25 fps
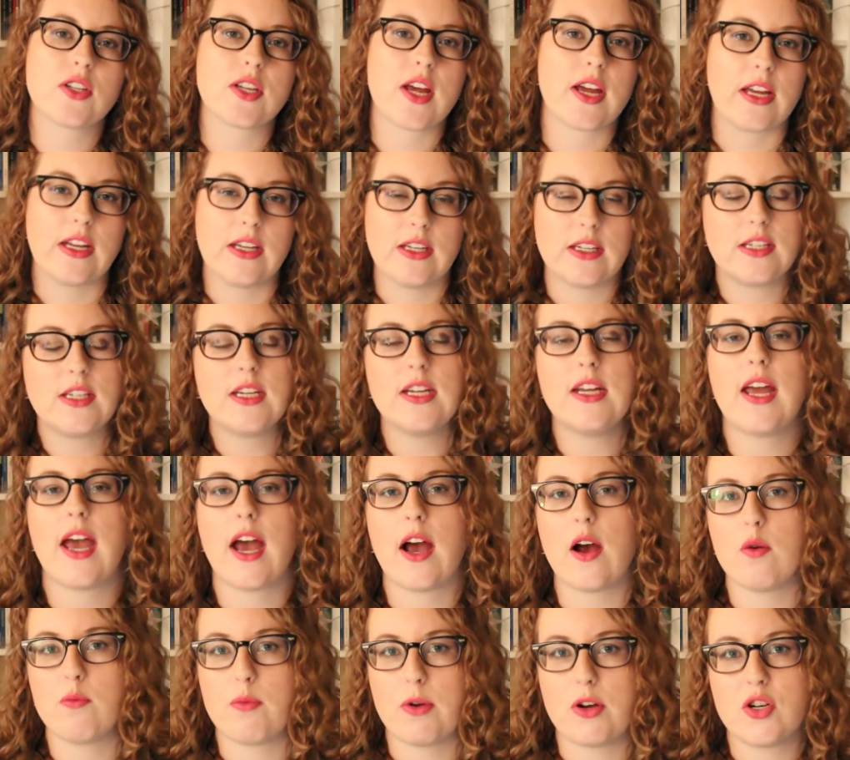I can see
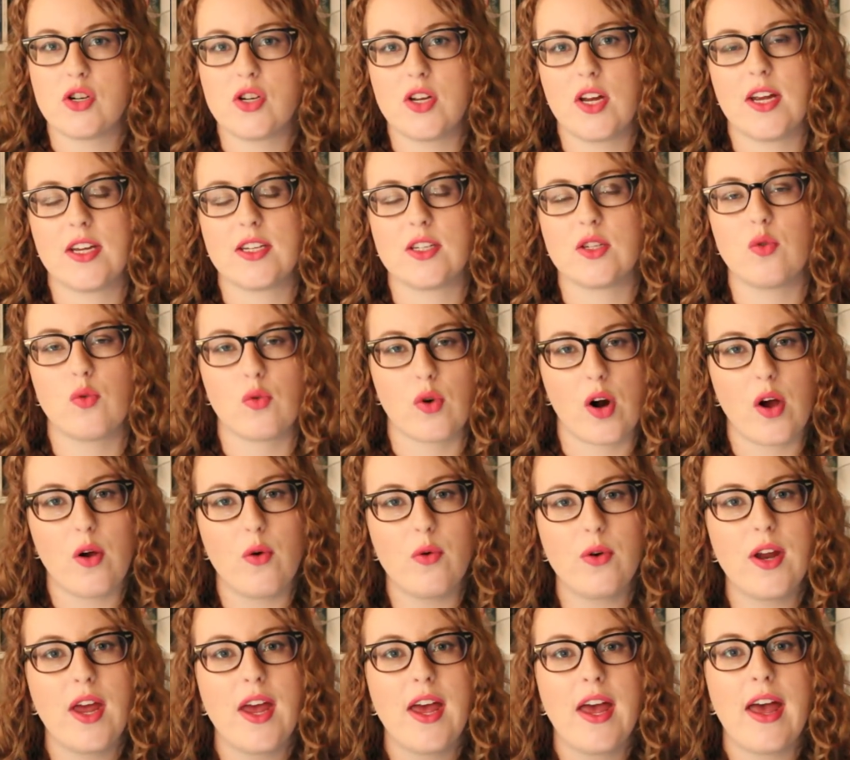how much she has
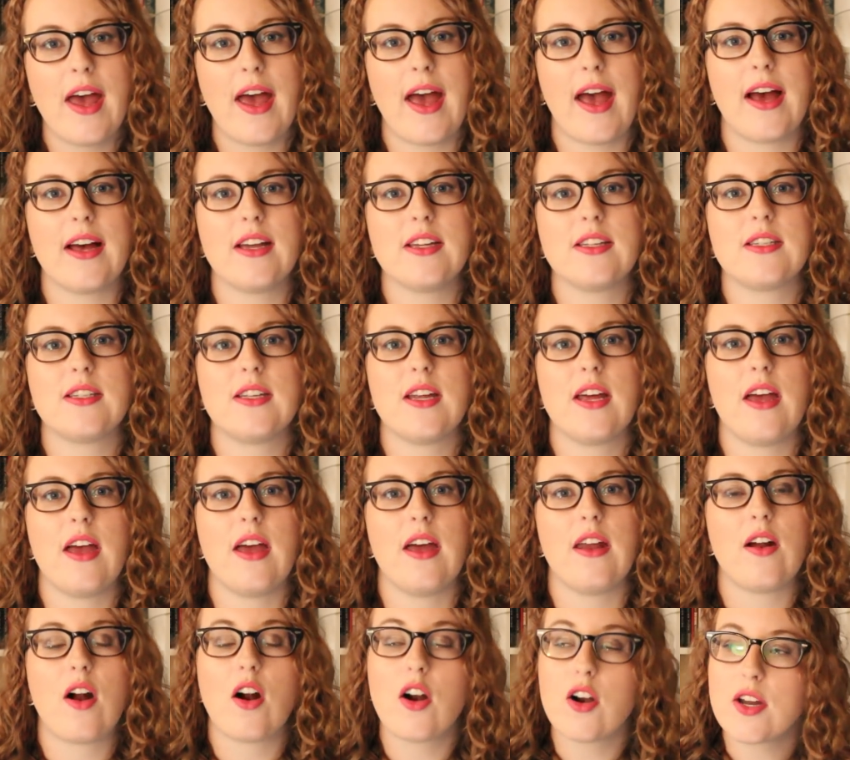grown as
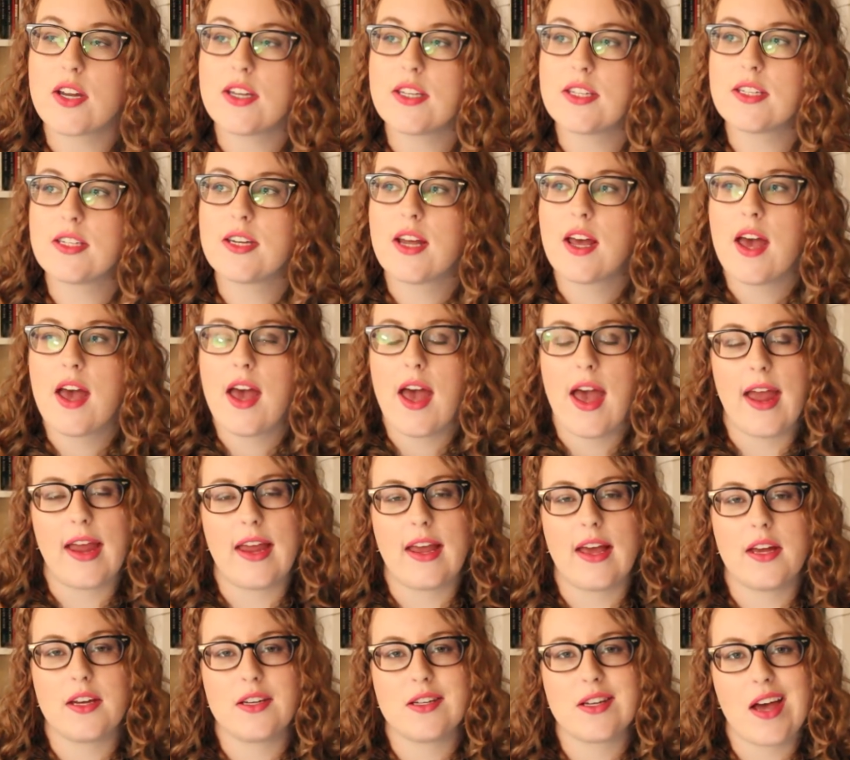an artist
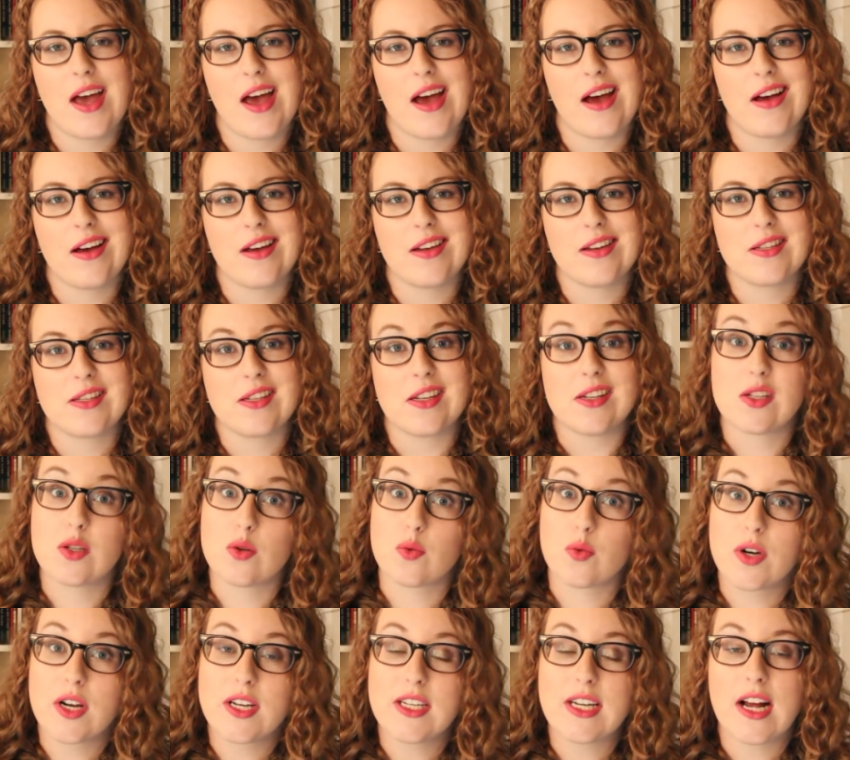and as a
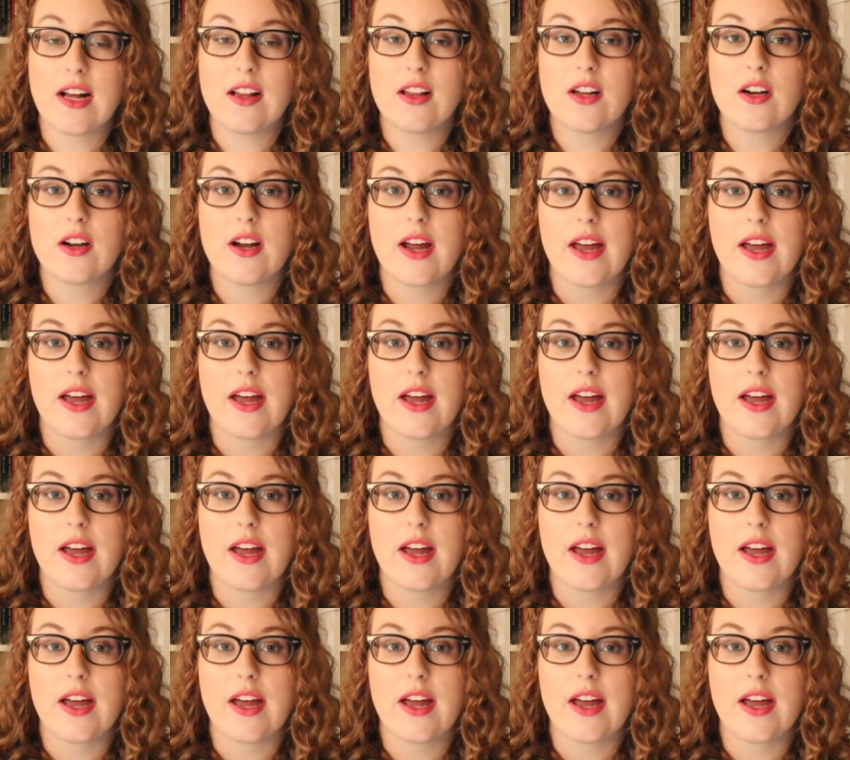storyteller,